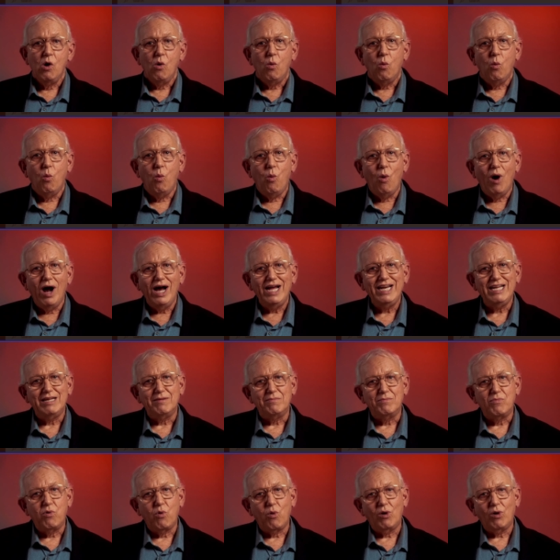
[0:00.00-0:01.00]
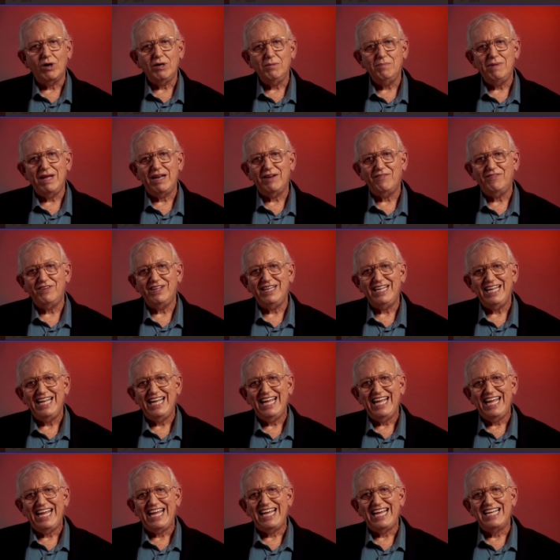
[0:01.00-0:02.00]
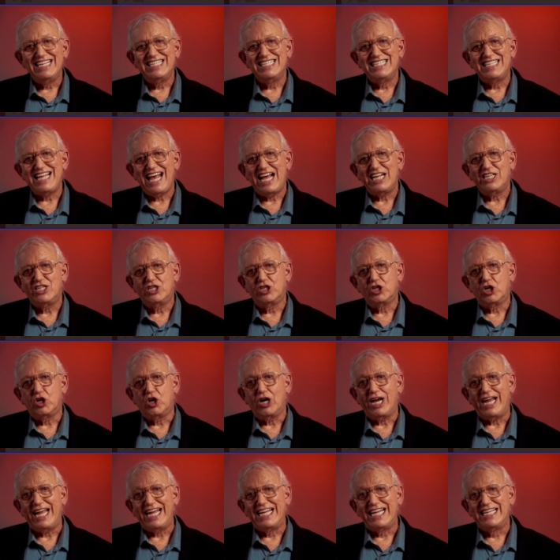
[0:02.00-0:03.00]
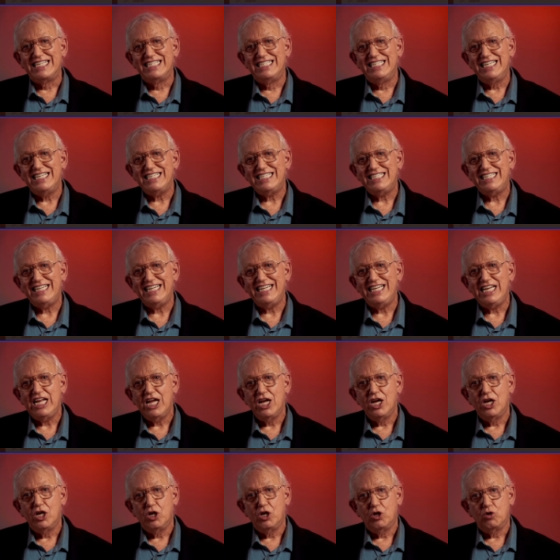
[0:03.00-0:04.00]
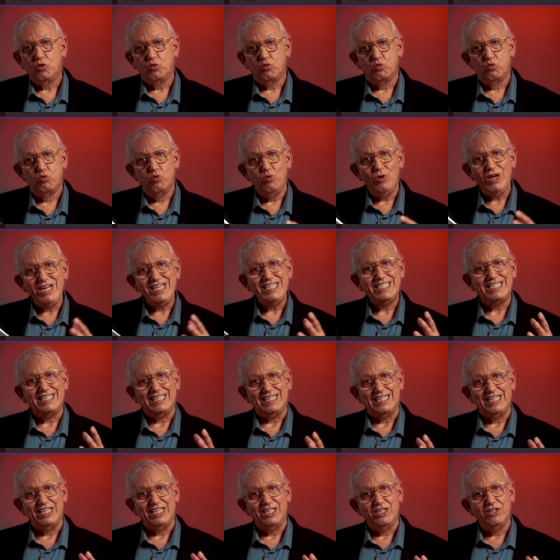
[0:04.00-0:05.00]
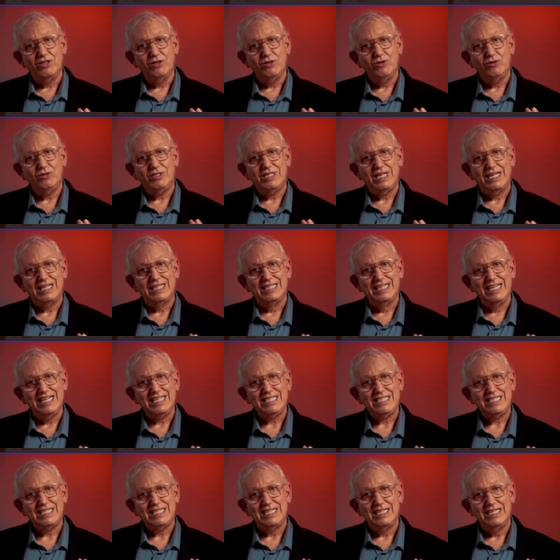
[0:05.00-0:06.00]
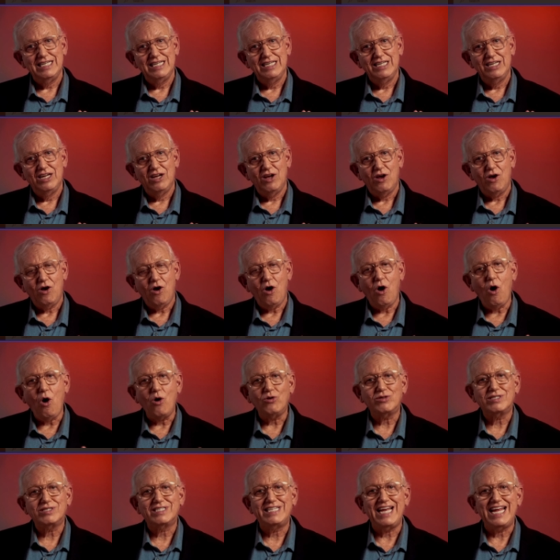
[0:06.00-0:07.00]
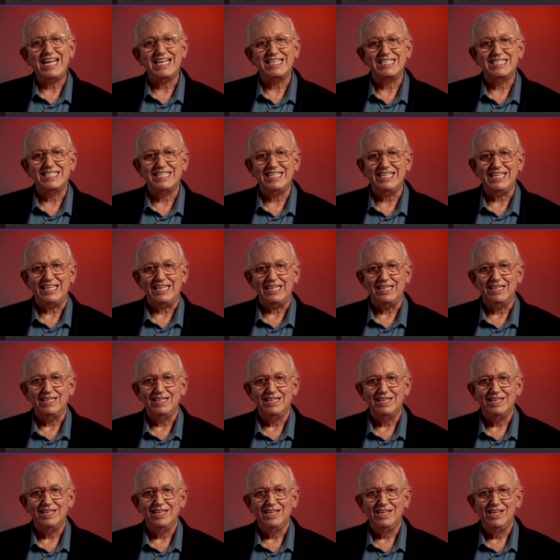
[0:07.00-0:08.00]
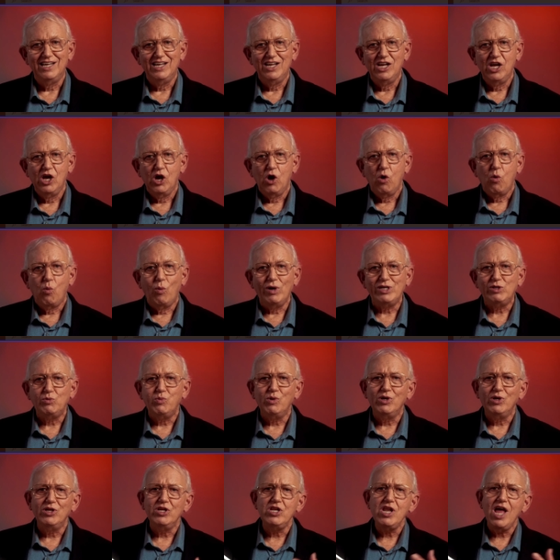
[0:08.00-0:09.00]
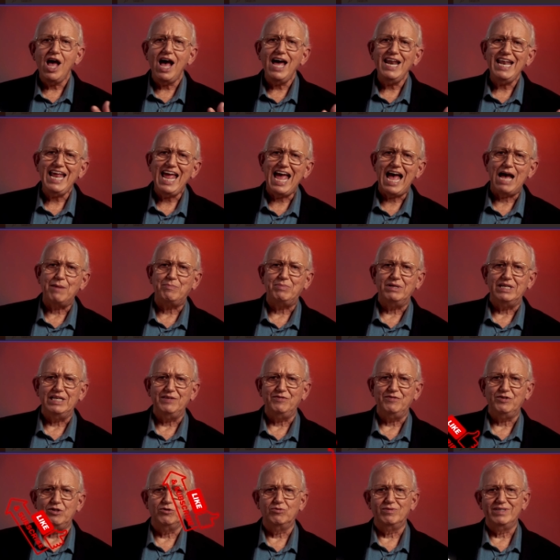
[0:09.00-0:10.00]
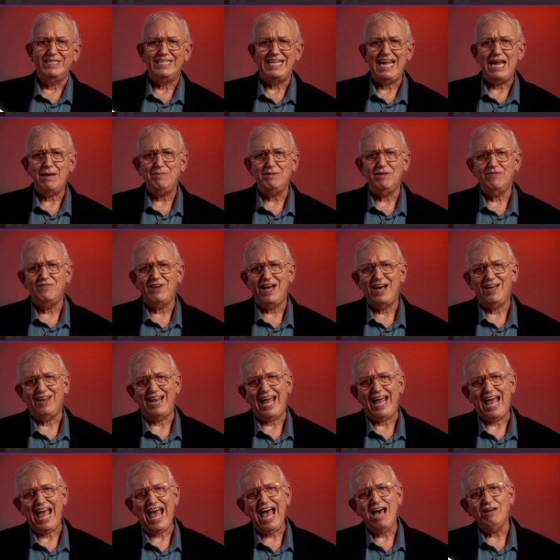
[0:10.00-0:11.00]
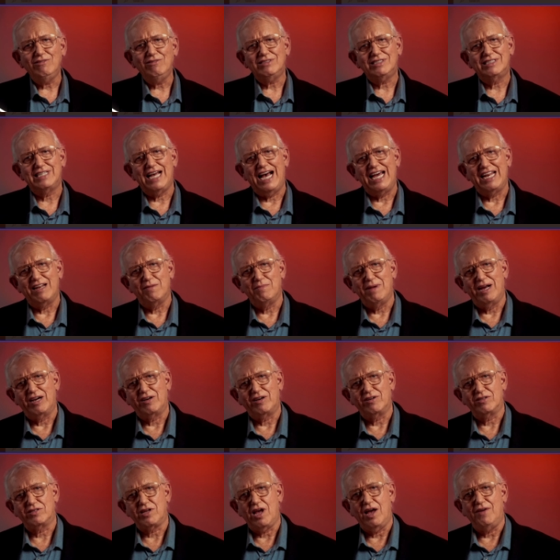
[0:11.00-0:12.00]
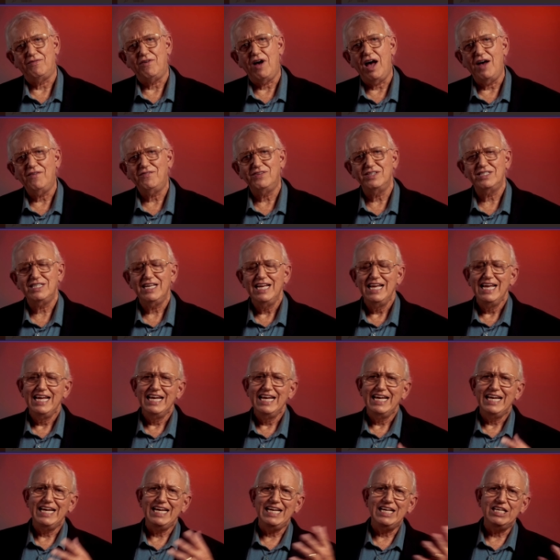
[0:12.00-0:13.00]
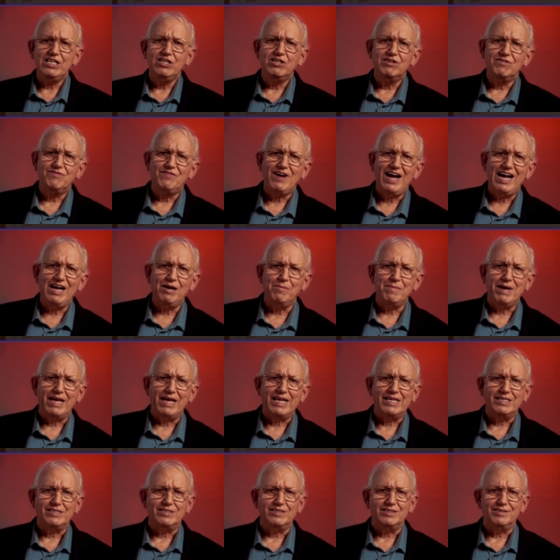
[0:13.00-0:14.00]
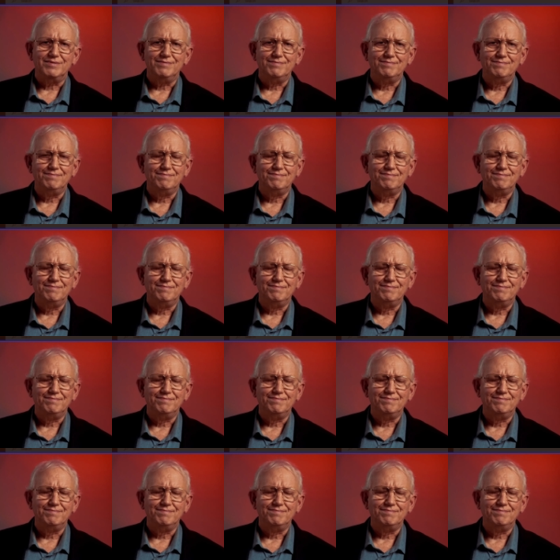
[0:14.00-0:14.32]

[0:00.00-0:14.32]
One important benefit is that your existing recently used lists all stay in sync, which will not happen if you rename the file outside of Microsoft Office in your file manager.